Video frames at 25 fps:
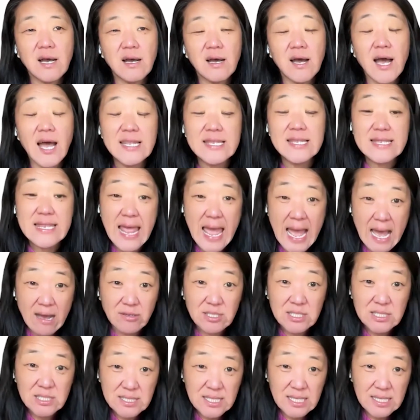
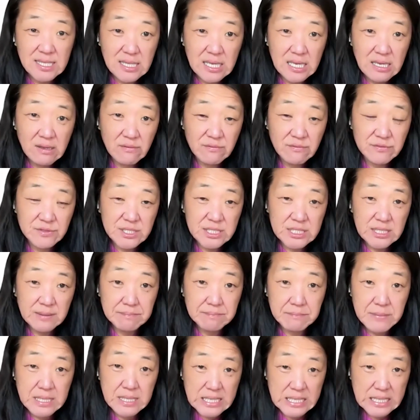announce that they've
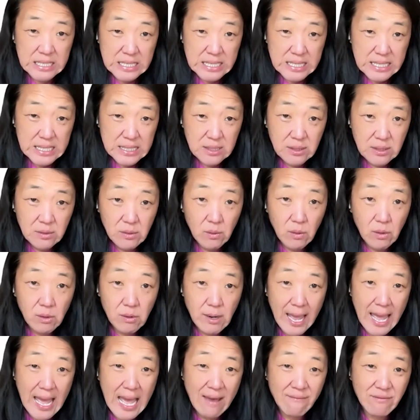submitted it
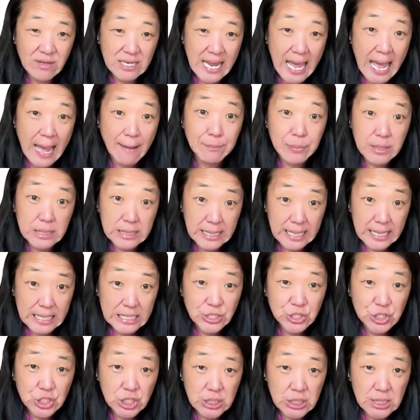or have an
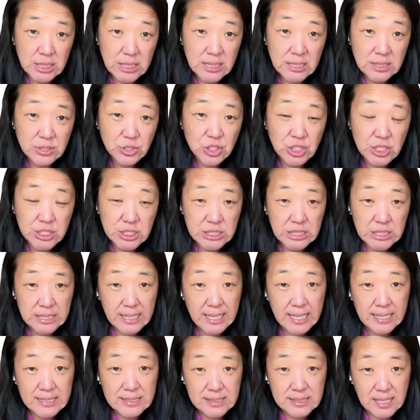application in just in
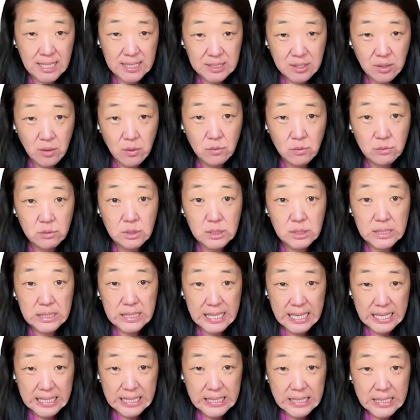case they don't
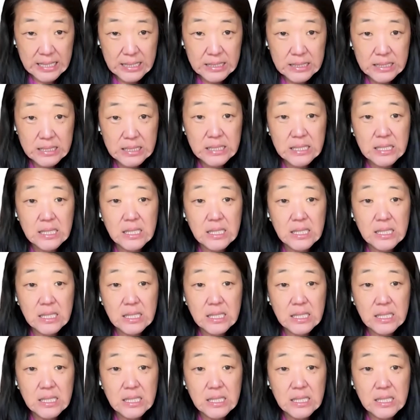get it.